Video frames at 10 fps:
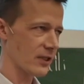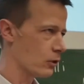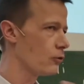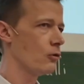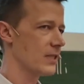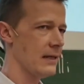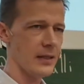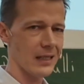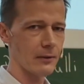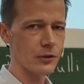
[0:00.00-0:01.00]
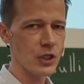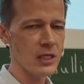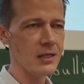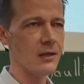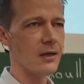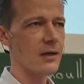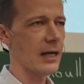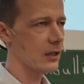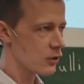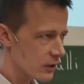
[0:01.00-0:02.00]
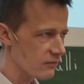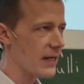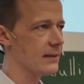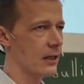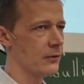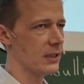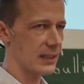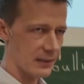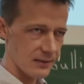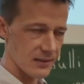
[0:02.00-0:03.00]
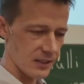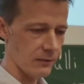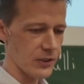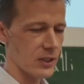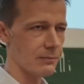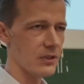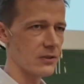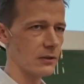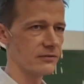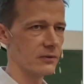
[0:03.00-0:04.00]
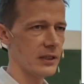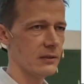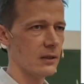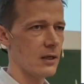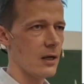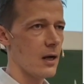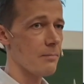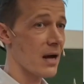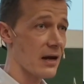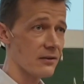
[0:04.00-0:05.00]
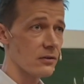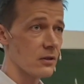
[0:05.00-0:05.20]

don't know anything about g, I cannot write down that this equation can be solved, right? But